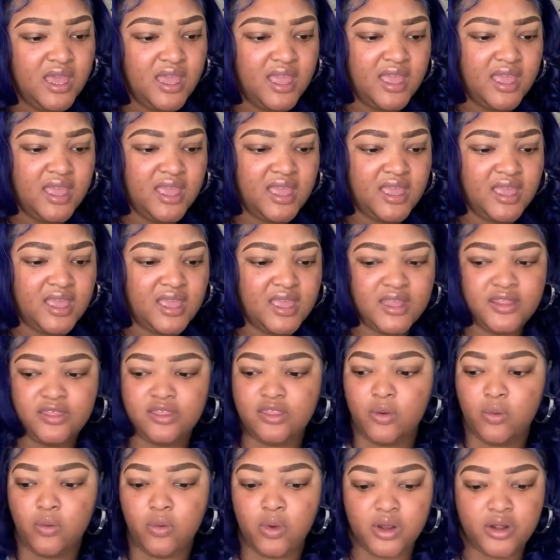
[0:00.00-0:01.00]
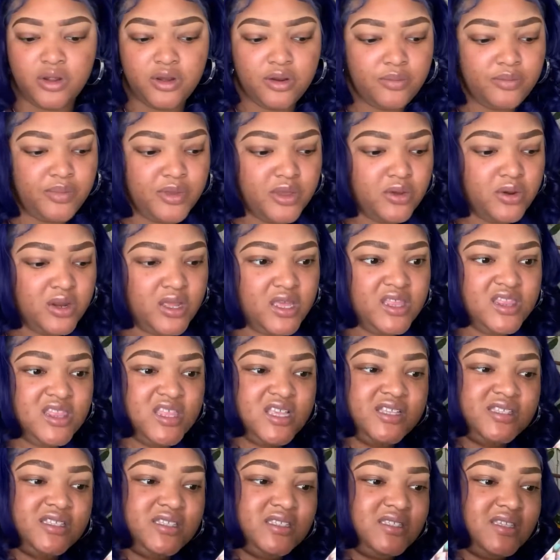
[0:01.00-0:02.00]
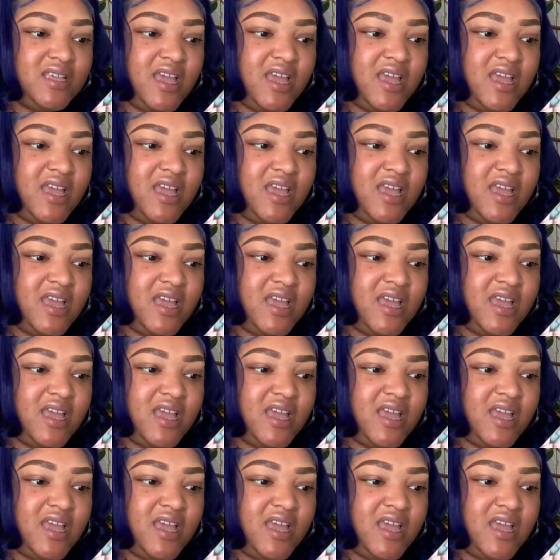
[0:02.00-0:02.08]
And the Wonder Beauty, this is